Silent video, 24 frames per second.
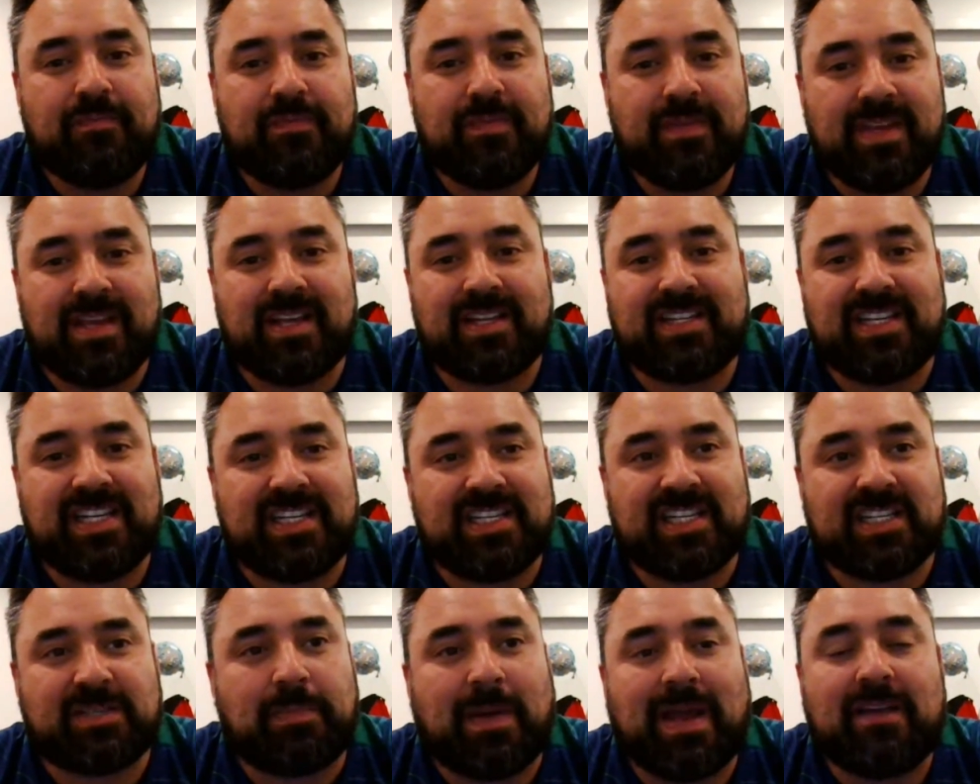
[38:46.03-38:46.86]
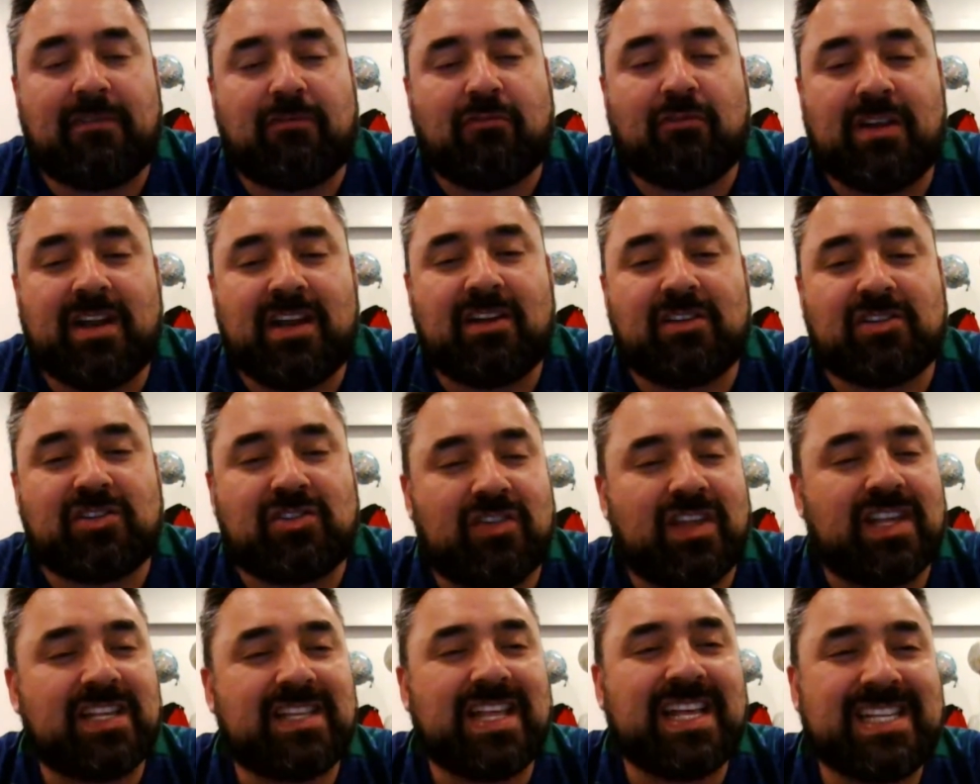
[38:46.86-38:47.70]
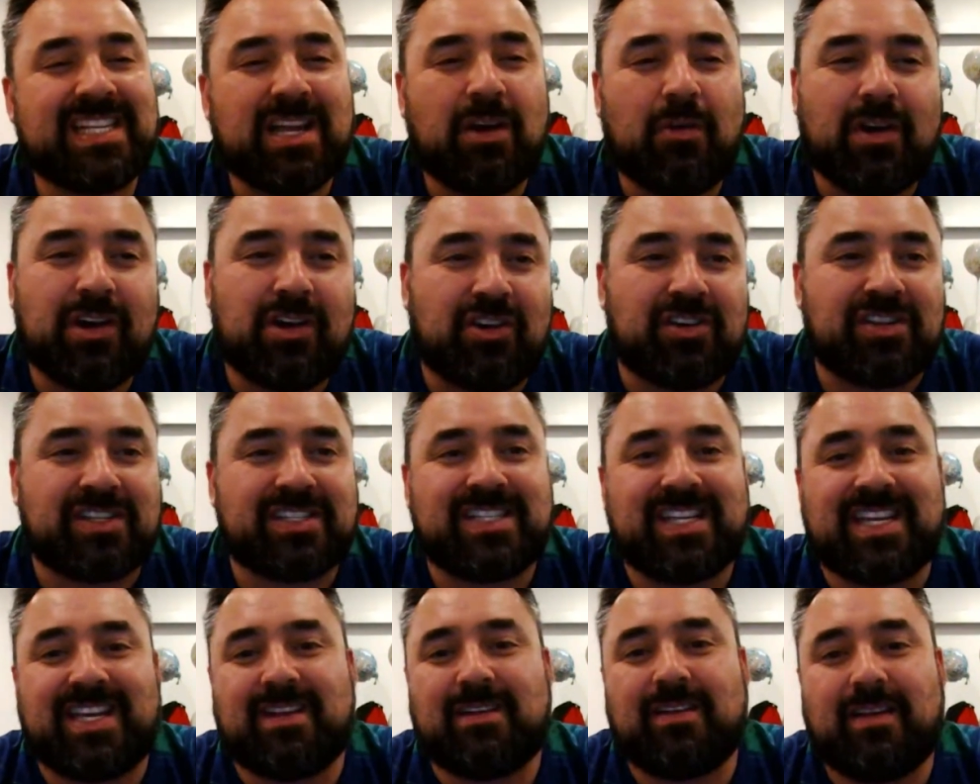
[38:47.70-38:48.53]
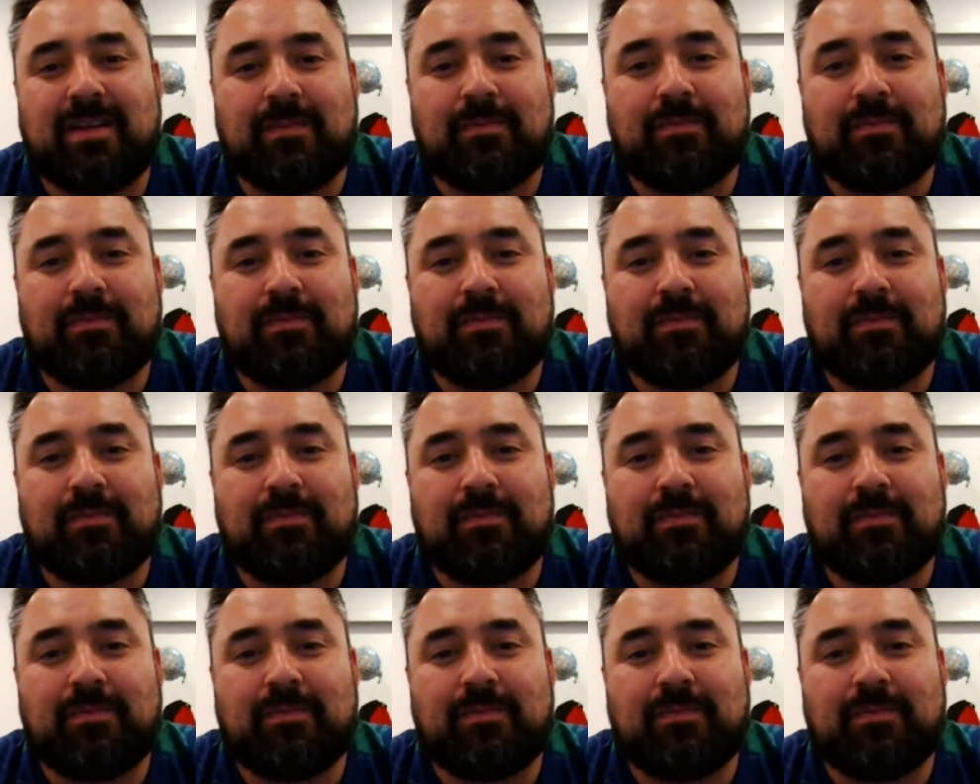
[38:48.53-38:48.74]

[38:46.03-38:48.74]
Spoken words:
yes, he's just paying for it now. So that's how I kind of see it.